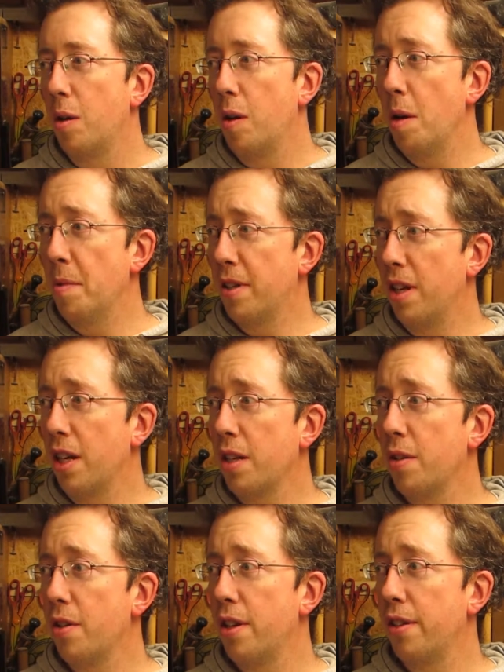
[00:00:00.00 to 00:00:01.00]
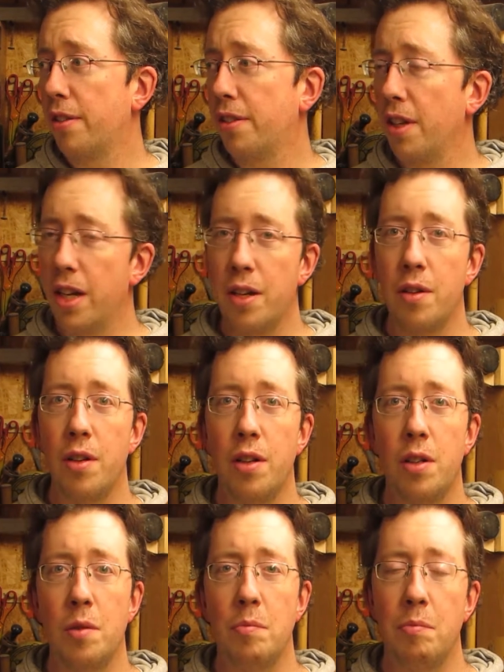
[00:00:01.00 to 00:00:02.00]
Why am I telling you this? I don't
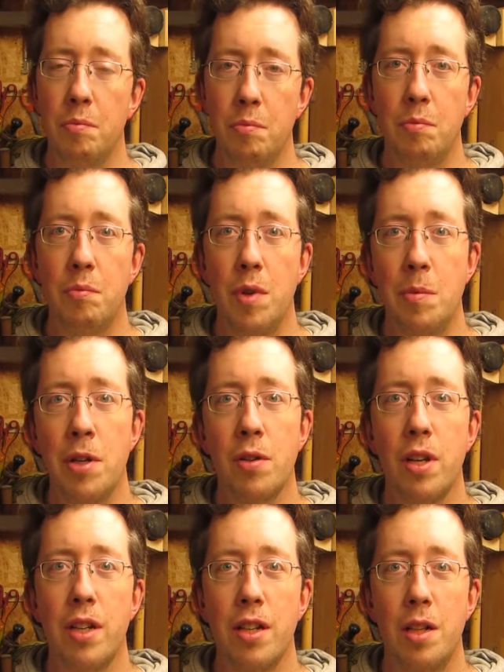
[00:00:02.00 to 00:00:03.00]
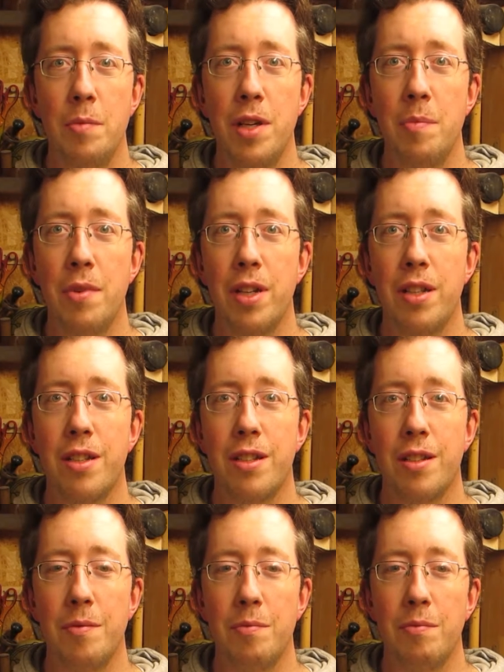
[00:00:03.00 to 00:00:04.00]
know. Maybe you can tell me,
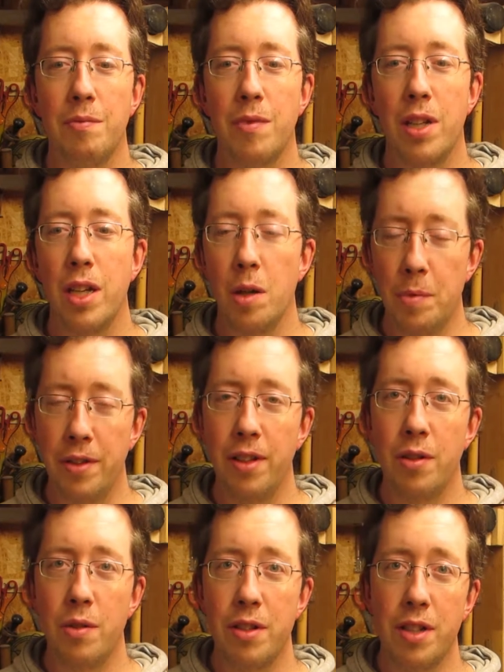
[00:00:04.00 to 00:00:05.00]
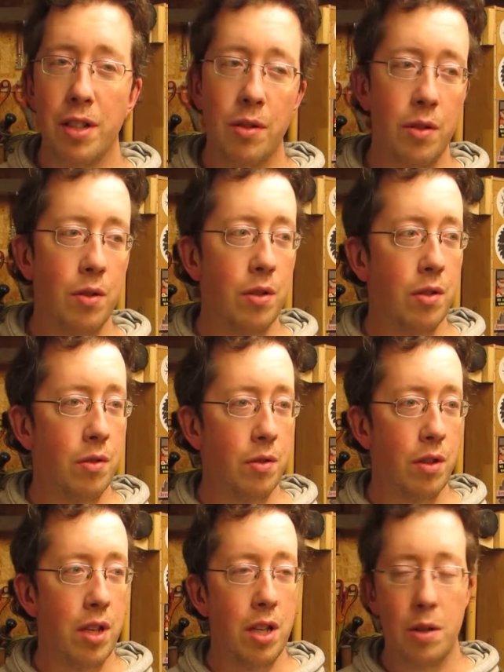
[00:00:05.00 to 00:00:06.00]
but I hope it's interesting to you
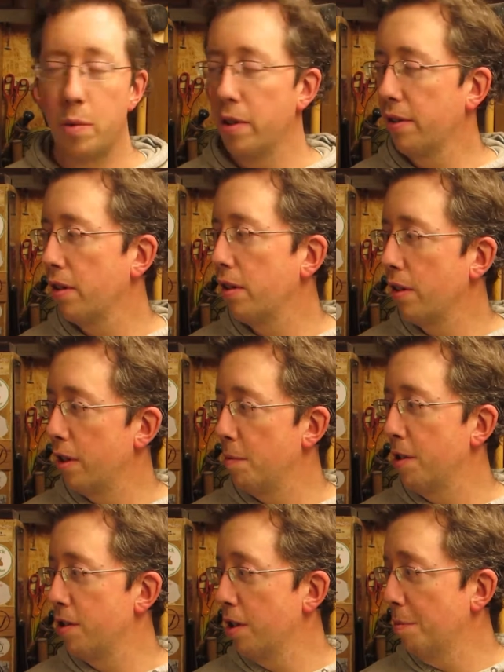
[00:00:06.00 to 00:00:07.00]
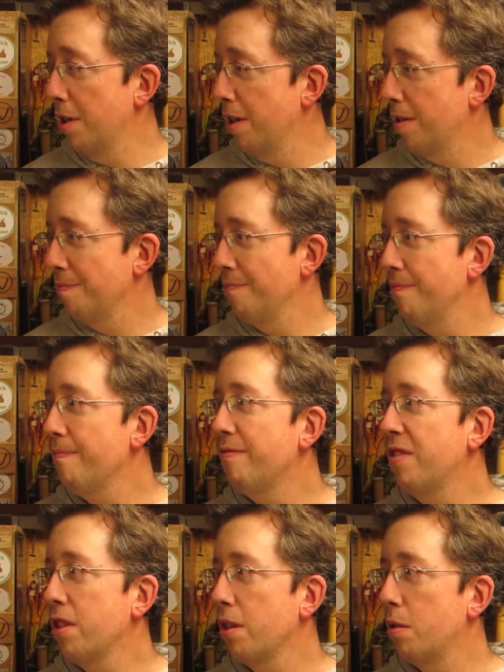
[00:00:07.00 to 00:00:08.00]
to hear what's going on in my shop.
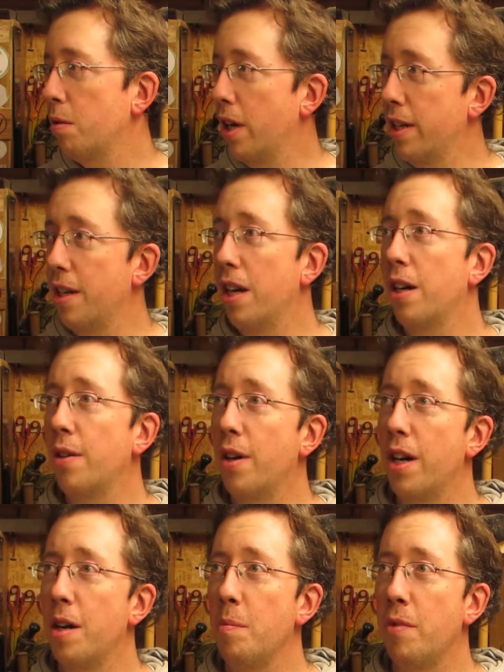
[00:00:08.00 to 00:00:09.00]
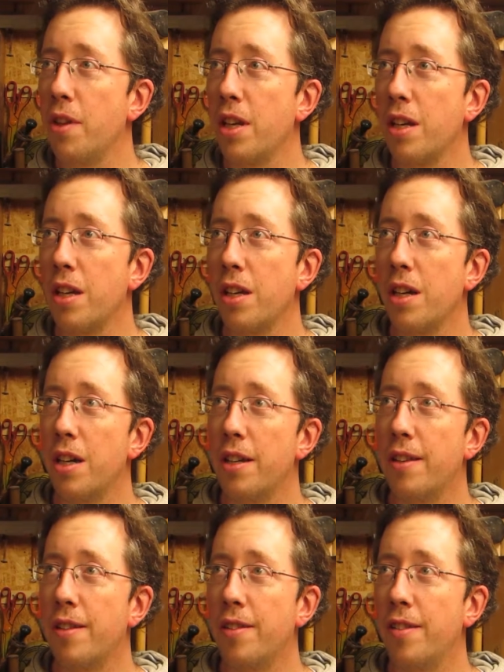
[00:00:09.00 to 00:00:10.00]
Right now I'm thinking
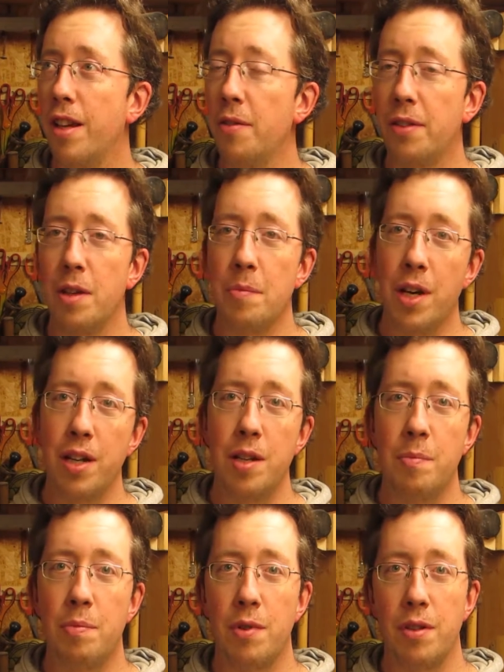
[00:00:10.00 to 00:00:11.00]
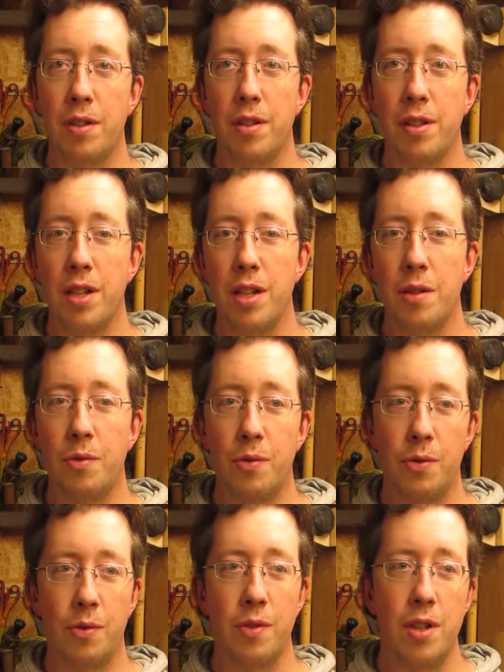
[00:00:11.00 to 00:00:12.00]
I'd save some money, kind
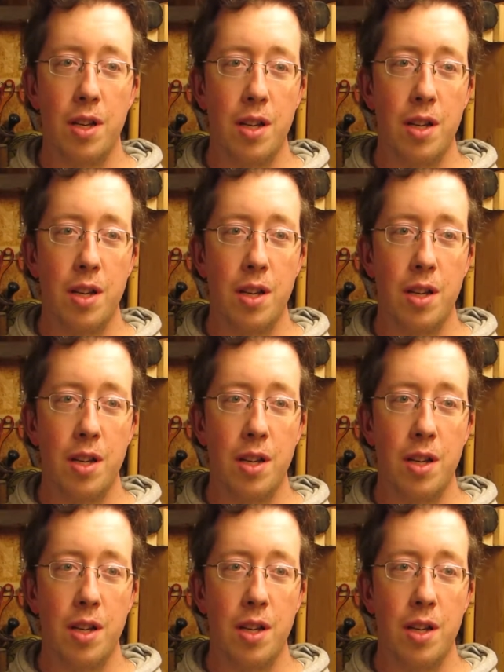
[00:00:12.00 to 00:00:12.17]
of